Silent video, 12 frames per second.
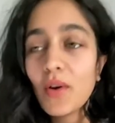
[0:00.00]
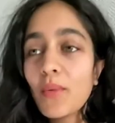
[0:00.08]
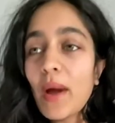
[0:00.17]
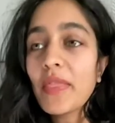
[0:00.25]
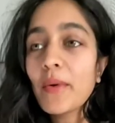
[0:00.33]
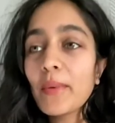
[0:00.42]

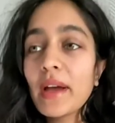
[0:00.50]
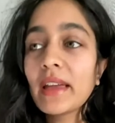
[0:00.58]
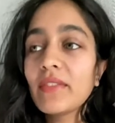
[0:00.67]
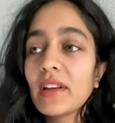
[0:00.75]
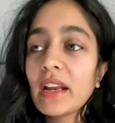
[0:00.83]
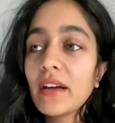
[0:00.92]
Whether we are
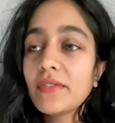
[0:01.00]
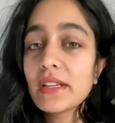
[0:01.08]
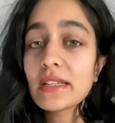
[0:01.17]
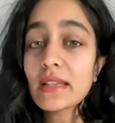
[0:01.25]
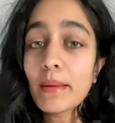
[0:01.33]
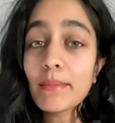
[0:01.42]
giving love
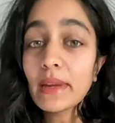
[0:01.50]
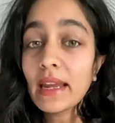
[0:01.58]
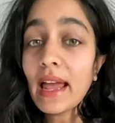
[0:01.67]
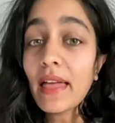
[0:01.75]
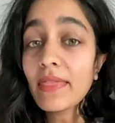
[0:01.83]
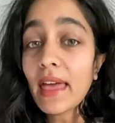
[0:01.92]
to
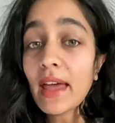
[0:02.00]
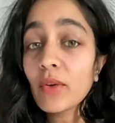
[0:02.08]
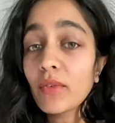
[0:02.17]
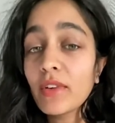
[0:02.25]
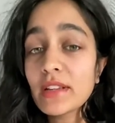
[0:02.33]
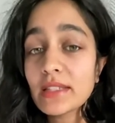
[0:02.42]
somebody and they're
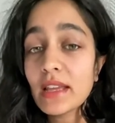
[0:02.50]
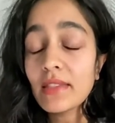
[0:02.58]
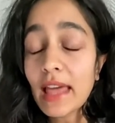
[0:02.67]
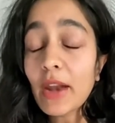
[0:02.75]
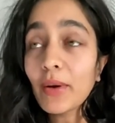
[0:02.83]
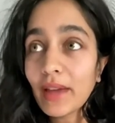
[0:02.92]

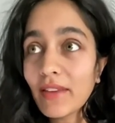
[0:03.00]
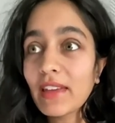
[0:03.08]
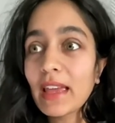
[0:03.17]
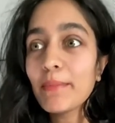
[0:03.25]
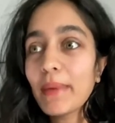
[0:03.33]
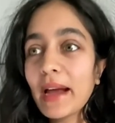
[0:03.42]
not
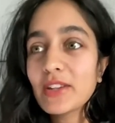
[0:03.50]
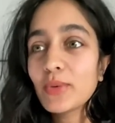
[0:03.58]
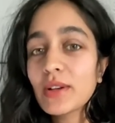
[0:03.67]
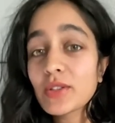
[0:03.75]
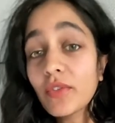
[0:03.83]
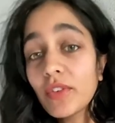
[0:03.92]
giving it back
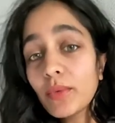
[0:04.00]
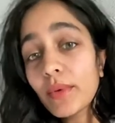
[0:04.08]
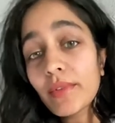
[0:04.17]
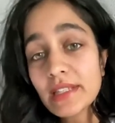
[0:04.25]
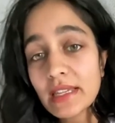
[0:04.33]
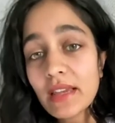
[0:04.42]
to us, often we're
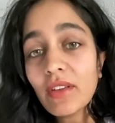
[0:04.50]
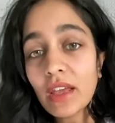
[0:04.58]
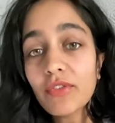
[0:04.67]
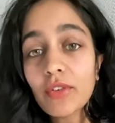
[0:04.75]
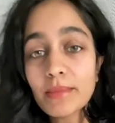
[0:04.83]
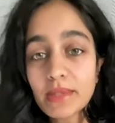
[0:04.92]
receiving
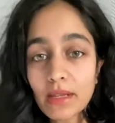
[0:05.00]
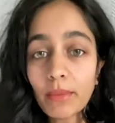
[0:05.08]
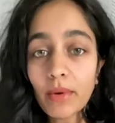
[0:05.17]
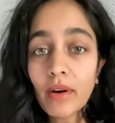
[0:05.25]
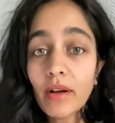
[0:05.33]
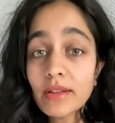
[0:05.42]
it from somewhere